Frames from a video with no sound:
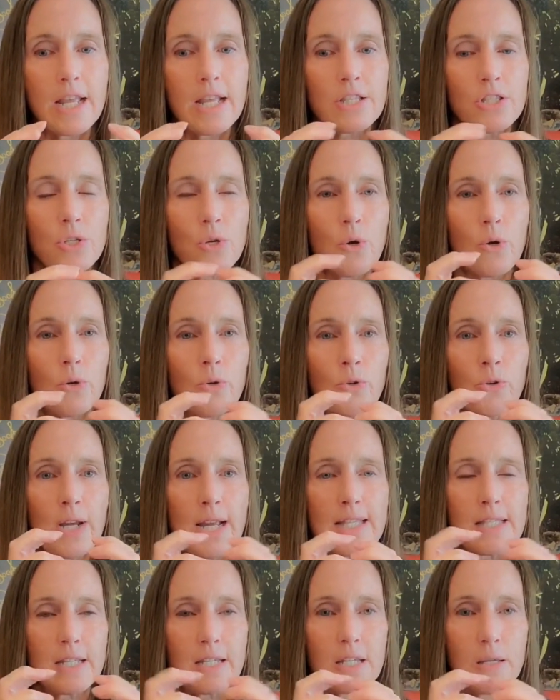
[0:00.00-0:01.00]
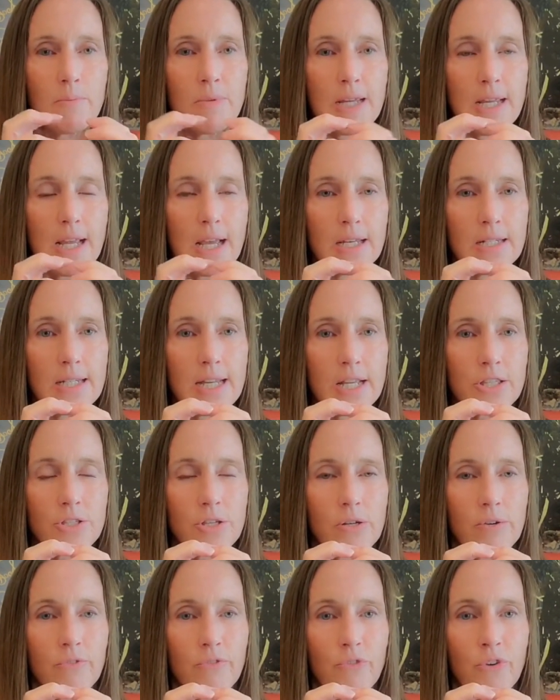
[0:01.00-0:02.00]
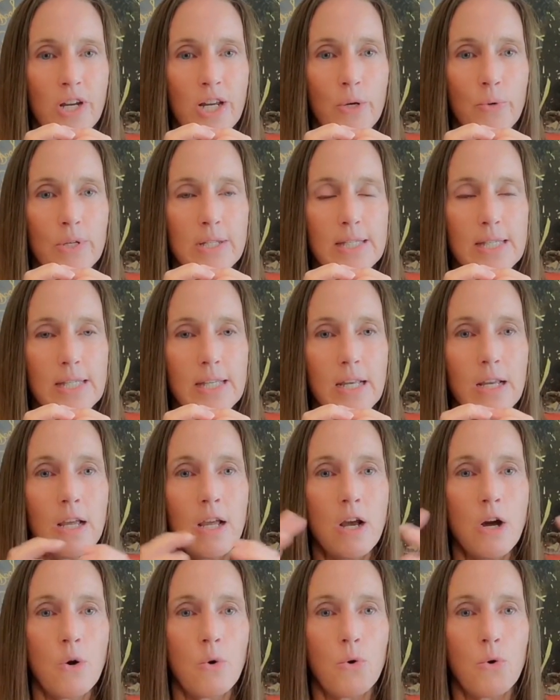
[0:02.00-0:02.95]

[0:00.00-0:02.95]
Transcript: And so it creates it to be a denser frequency.